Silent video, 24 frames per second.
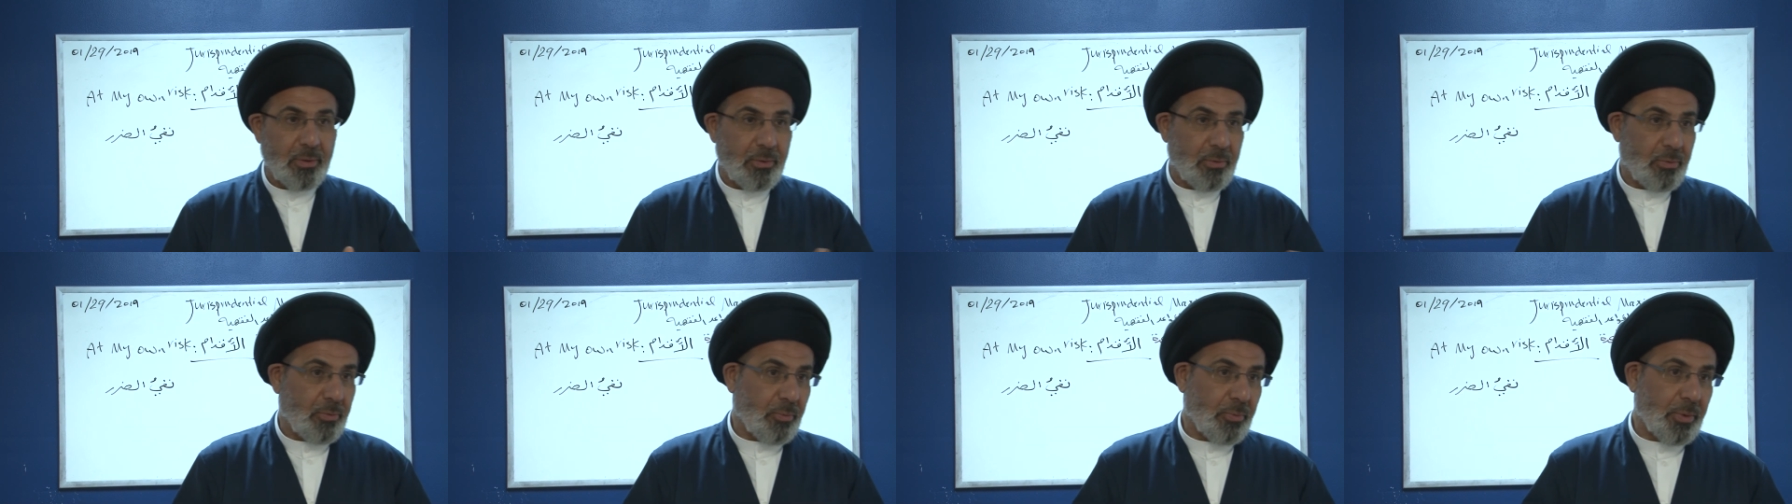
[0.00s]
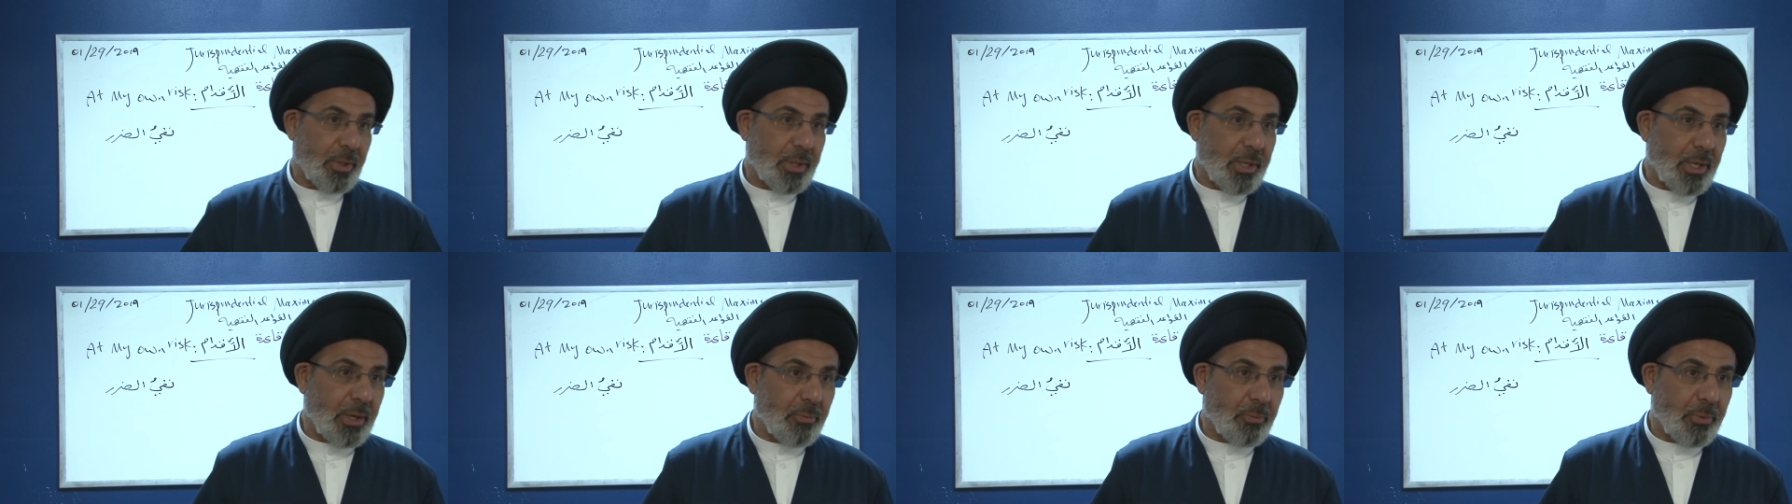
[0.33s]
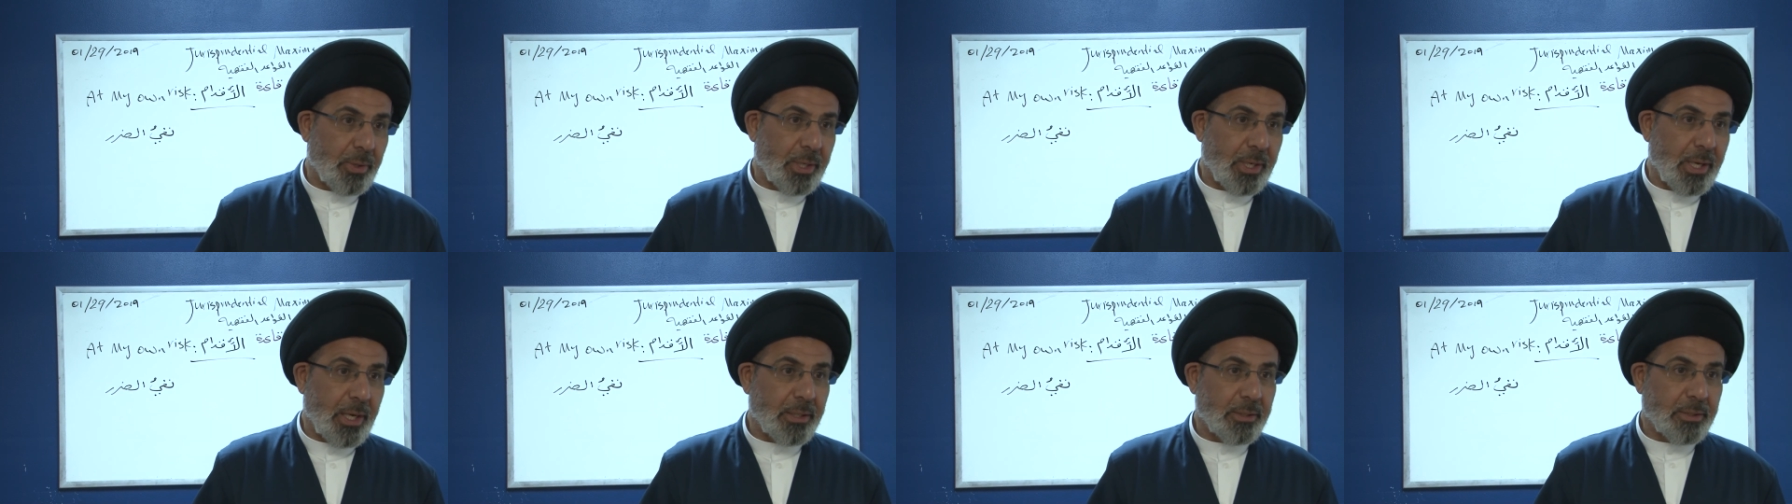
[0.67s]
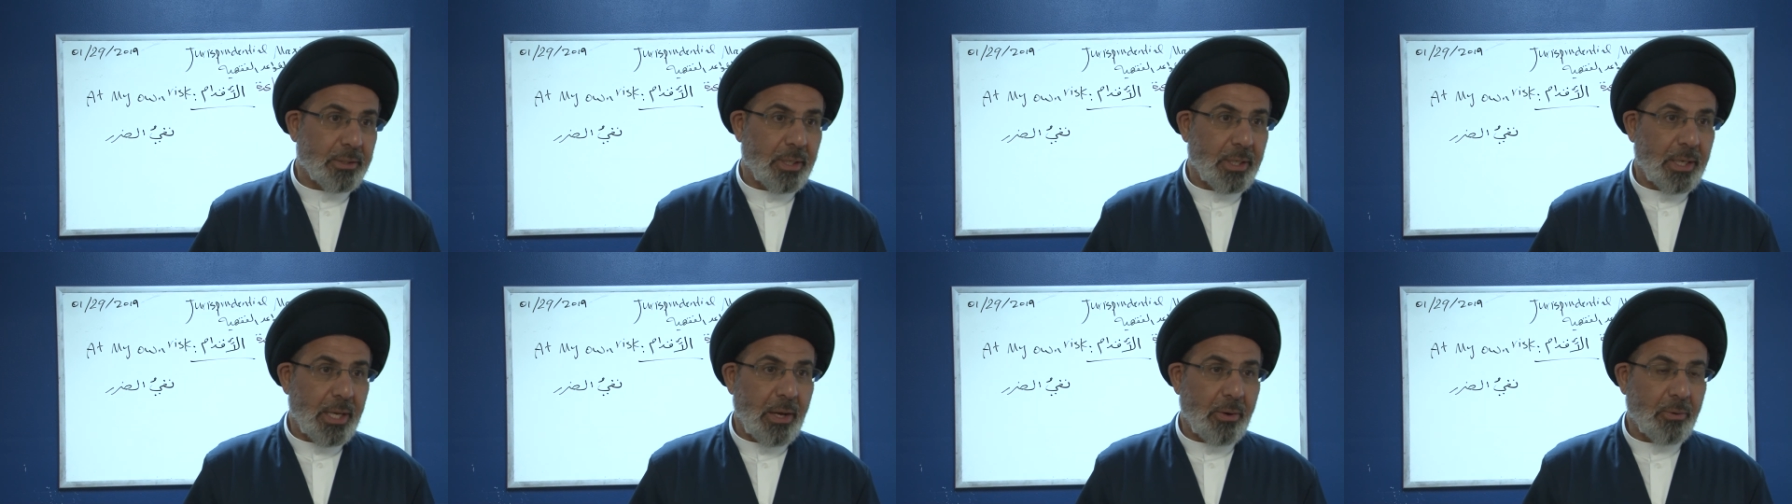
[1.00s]
we can't
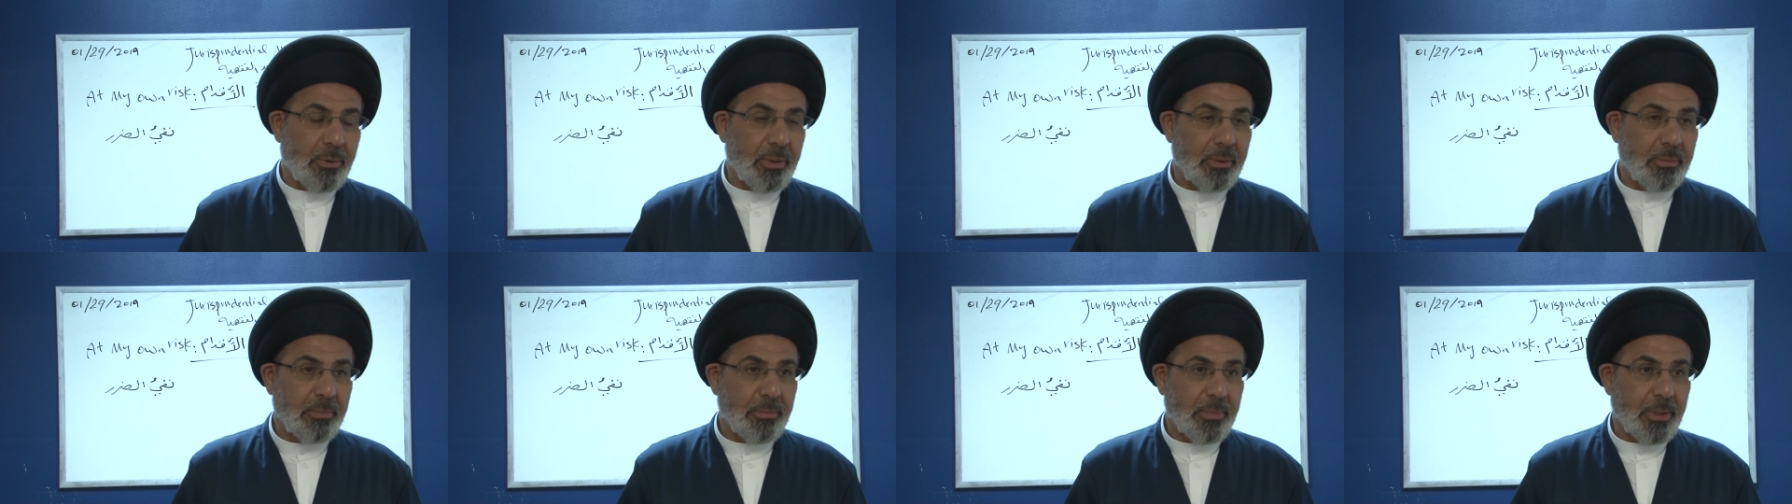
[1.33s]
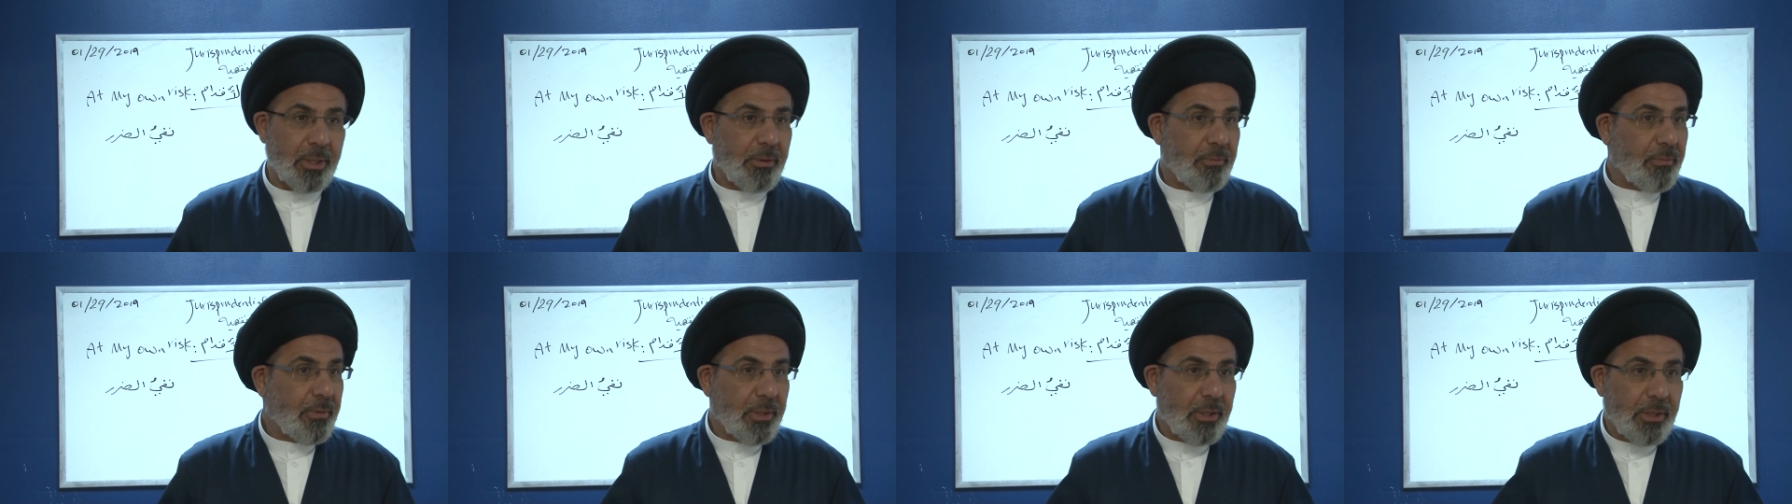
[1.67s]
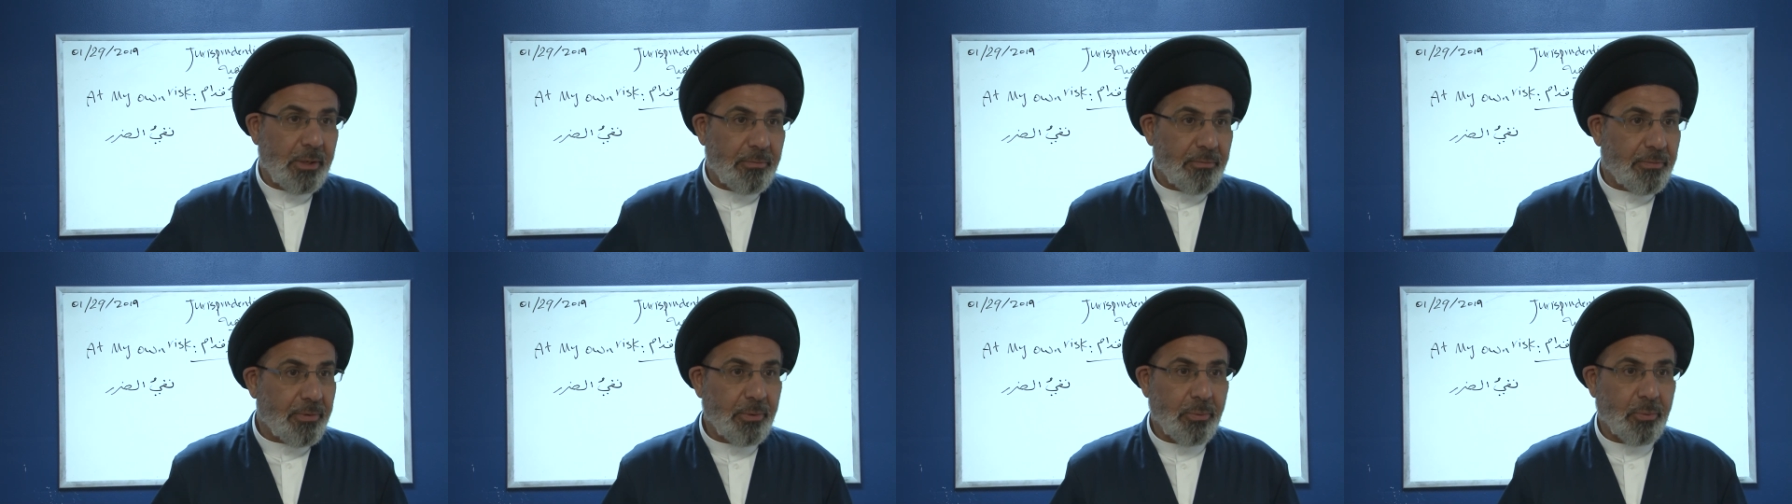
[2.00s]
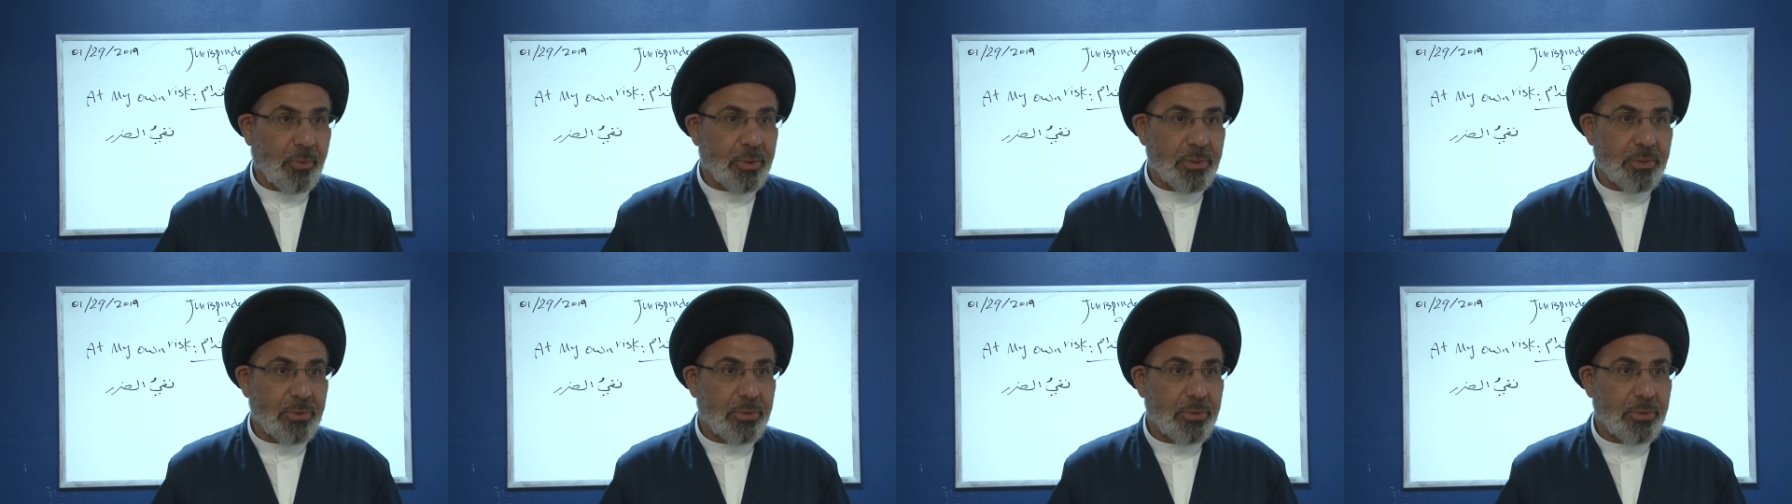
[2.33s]
allow him, even if he wants